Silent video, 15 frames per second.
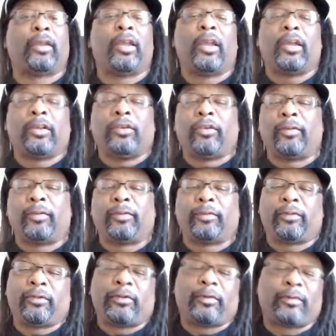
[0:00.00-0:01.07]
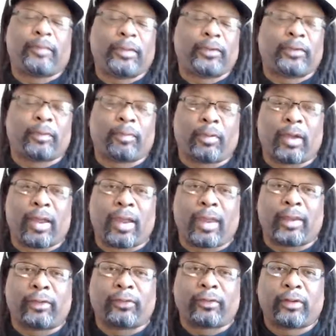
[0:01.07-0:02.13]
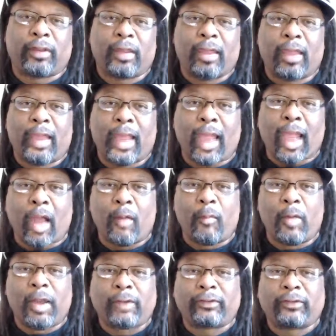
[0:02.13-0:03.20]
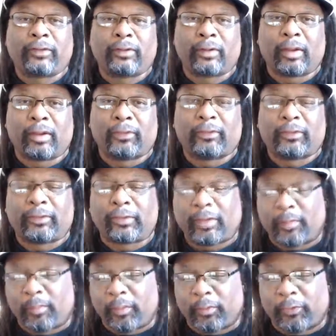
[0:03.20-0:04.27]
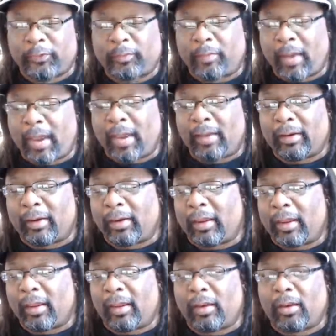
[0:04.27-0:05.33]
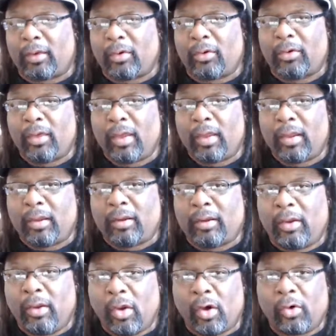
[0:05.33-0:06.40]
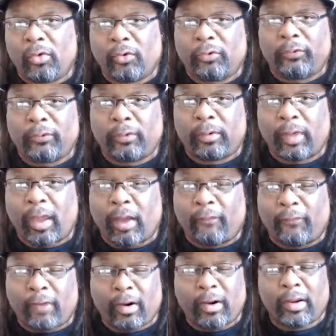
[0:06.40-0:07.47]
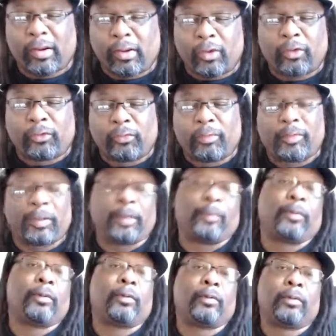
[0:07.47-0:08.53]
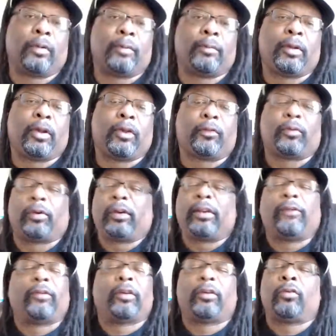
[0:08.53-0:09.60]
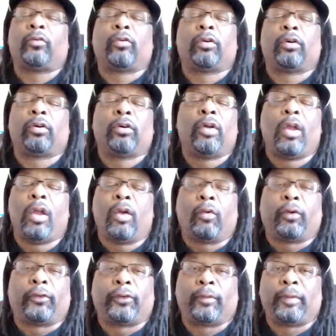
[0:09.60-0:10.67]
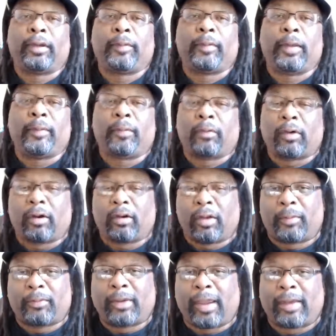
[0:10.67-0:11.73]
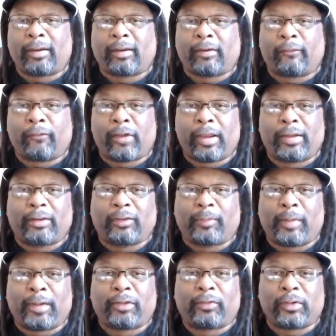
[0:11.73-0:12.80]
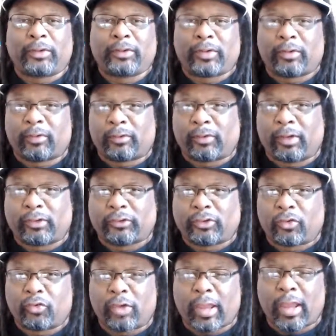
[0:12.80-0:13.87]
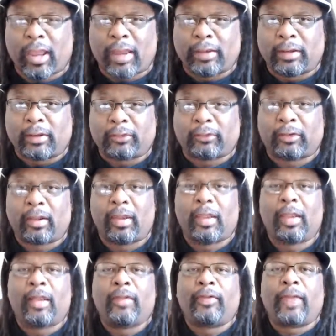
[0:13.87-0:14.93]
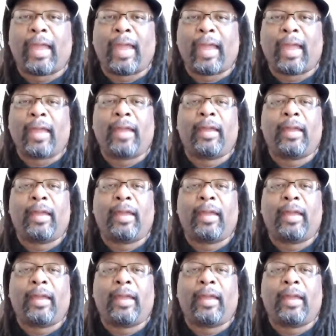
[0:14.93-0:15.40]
You'd be surprised how much a simple smile and a hello goes, how far it goes with people. Because we're living in a world where so many people are uptight and afraid to speak to each other and show kindness, that